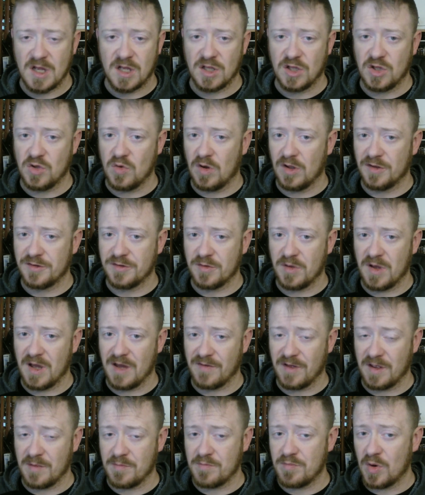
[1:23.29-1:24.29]
You also have
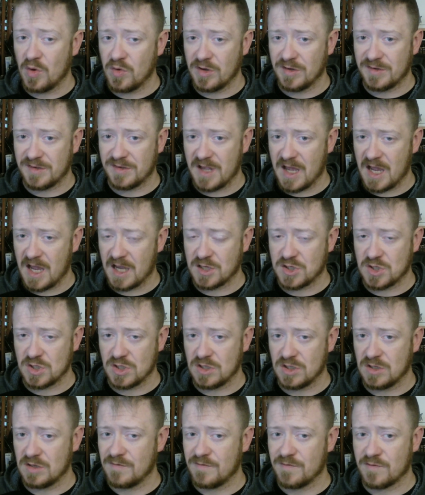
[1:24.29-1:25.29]
a bonus
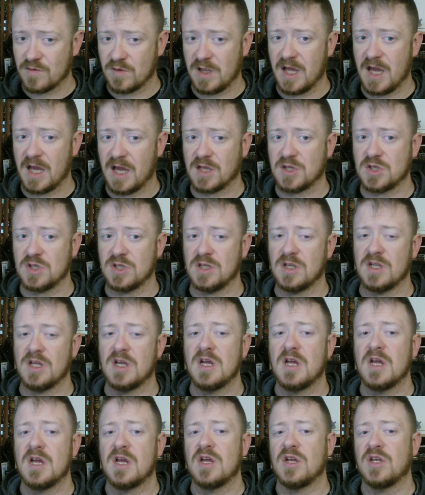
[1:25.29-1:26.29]
action, free action.
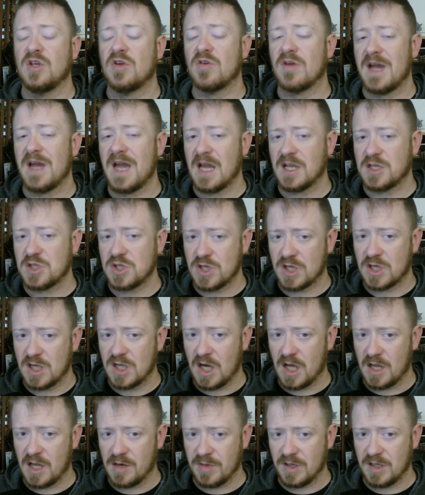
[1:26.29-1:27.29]
Your action
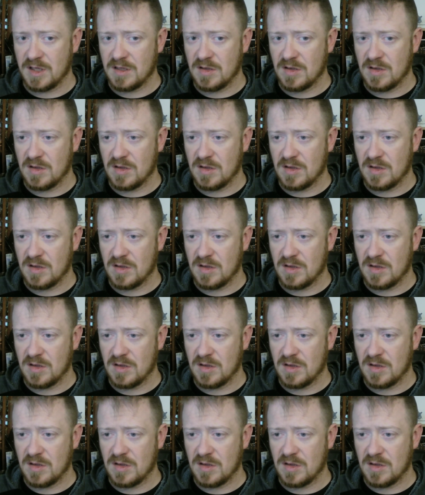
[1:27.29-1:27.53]
economy,